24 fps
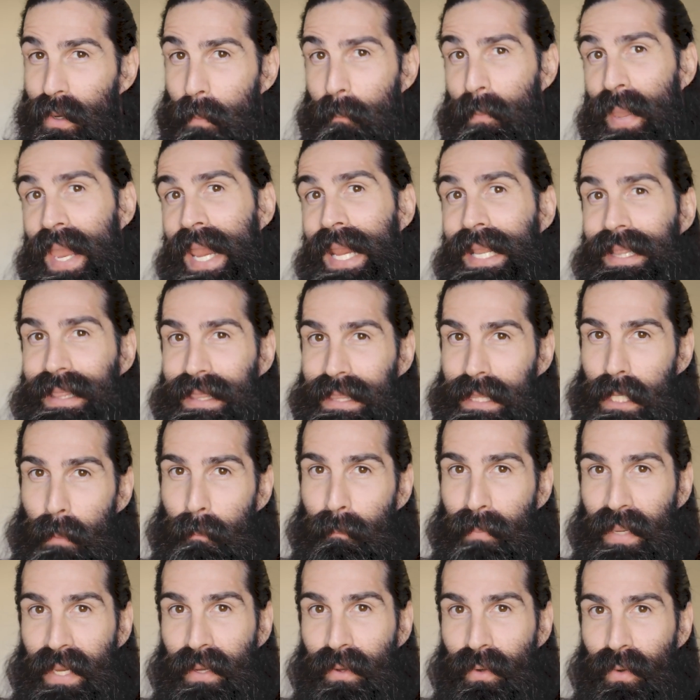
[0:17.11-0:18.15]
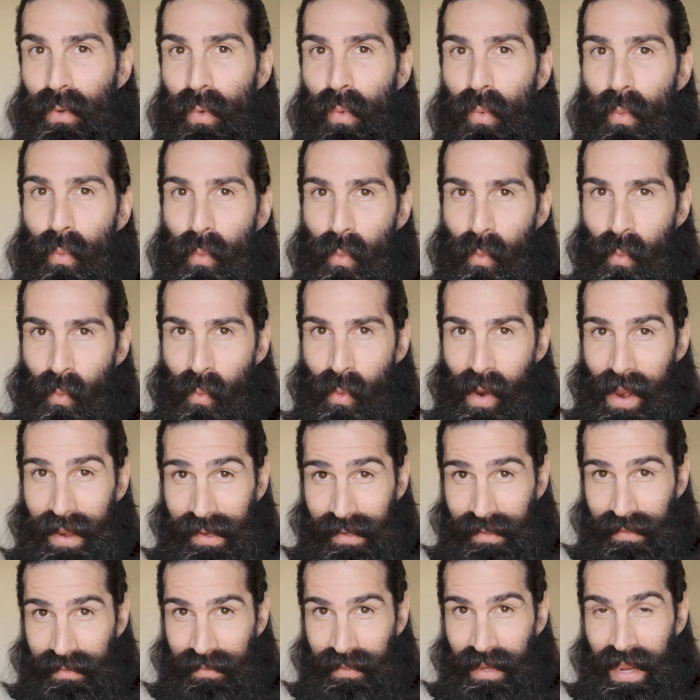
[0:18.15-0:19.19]
paint the beard
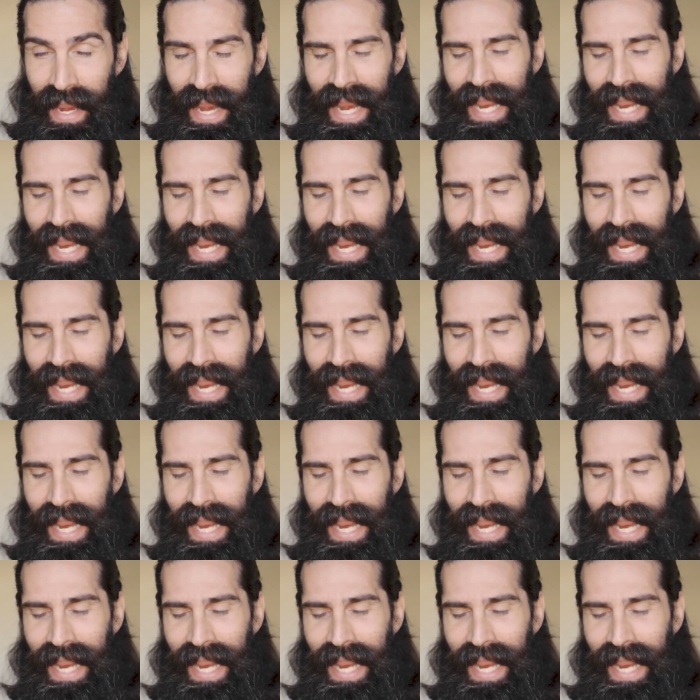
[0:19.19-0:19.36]
white.